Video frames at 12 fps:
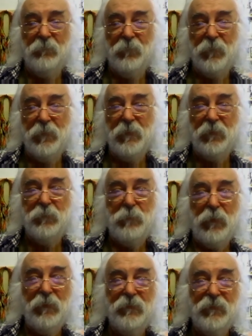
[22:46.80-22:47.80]
the
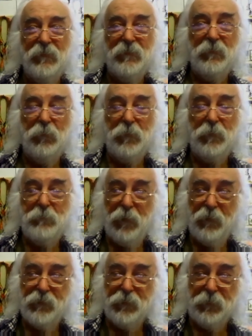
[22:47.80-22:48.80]
experience is only
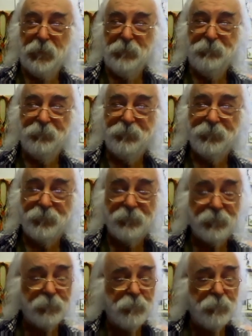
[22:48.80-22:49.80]
partial.
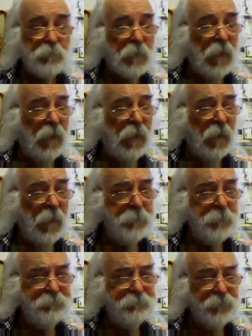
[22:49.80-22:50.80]

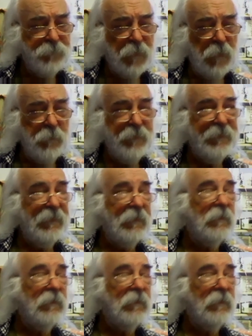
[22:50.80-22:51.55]
Let me think.